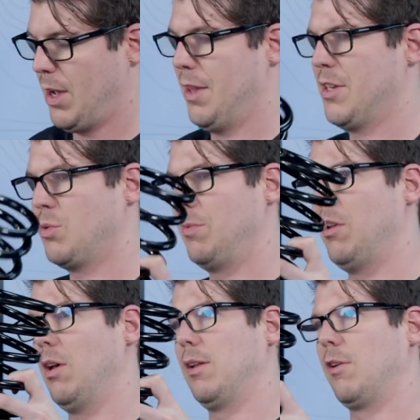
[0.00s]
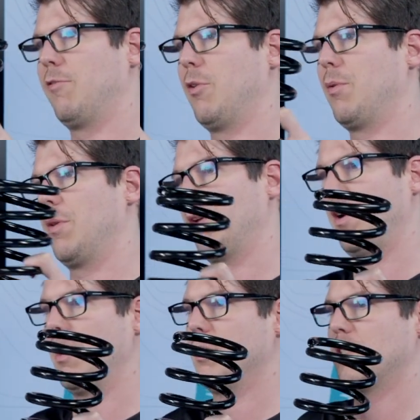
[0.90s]
This will be a little further in the
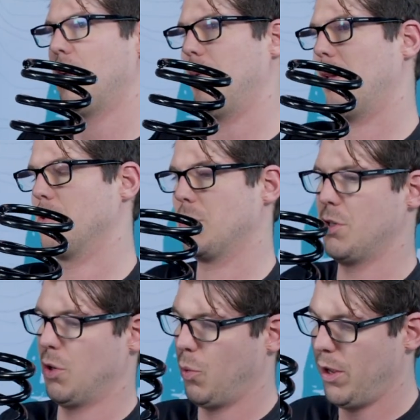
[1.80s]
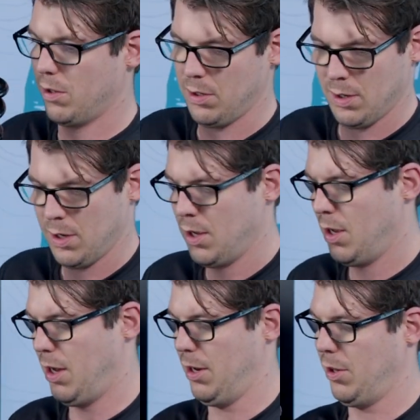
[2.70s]
car. This is going to be closer to your wheel.
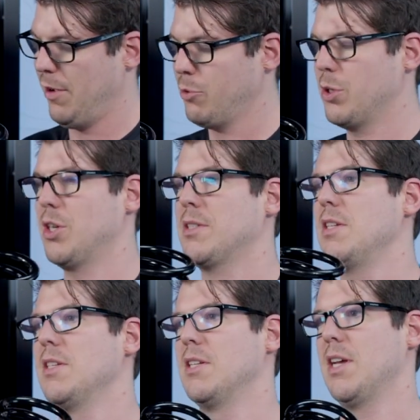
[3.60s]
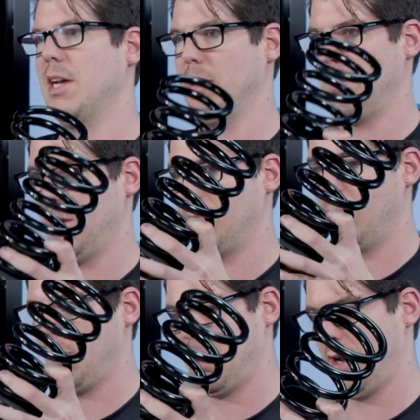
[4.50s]
You'll have to adjust these in tandem. They are
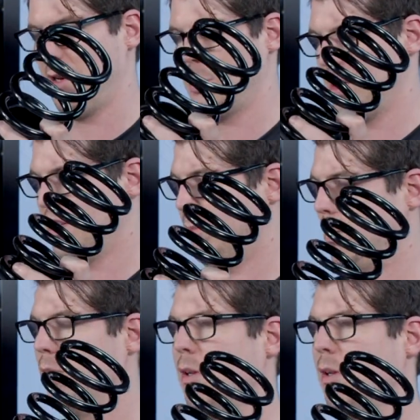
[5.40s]
both height adjustable.